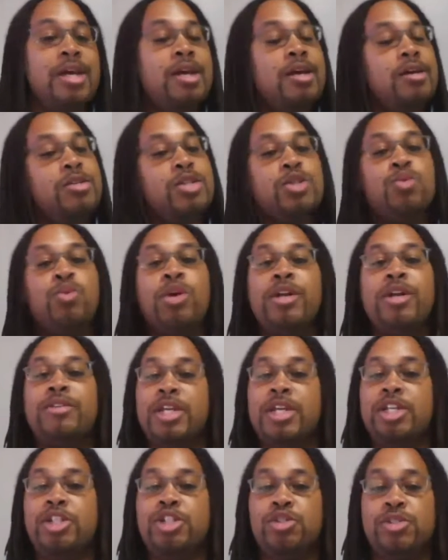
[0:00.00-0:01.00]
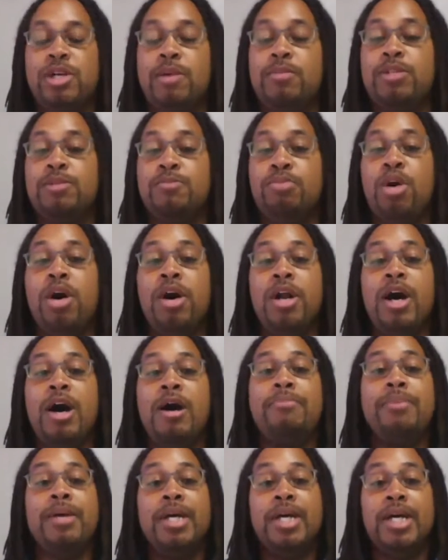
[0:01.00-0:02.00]
This is one of the issues that was brought
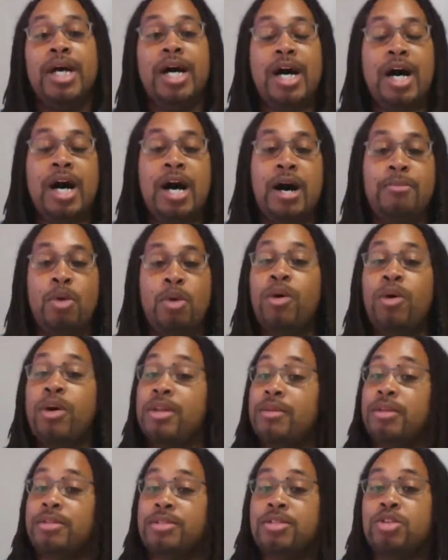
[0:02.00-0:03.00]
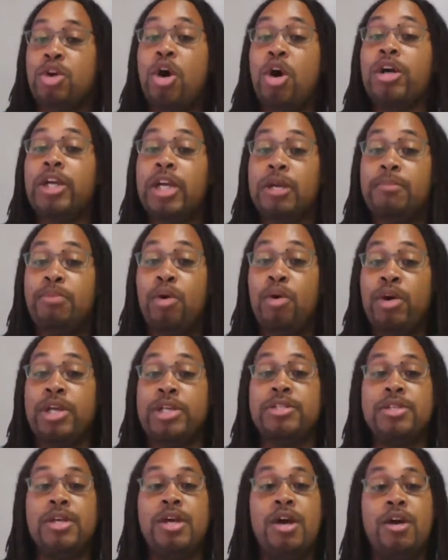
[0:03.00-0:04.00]
up, or one of the talking
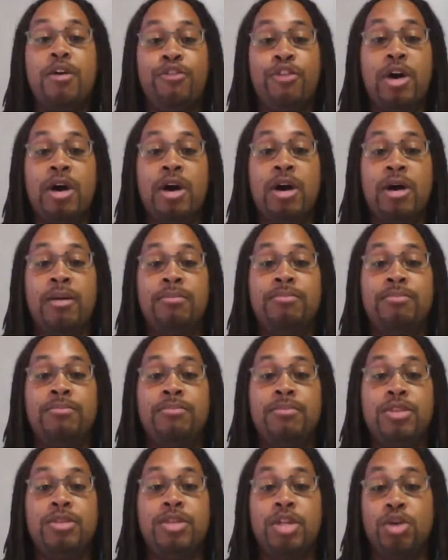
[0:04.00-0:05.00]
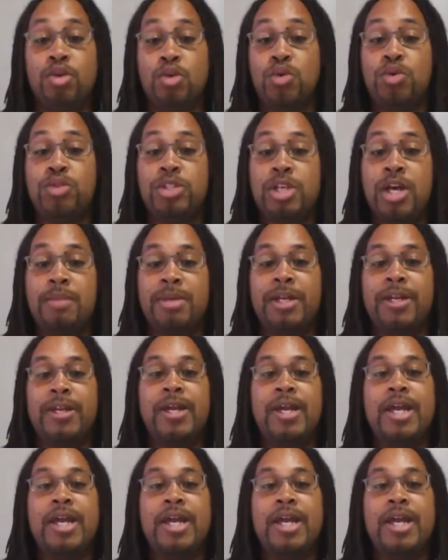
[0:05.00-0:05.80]
points from the Google Summit,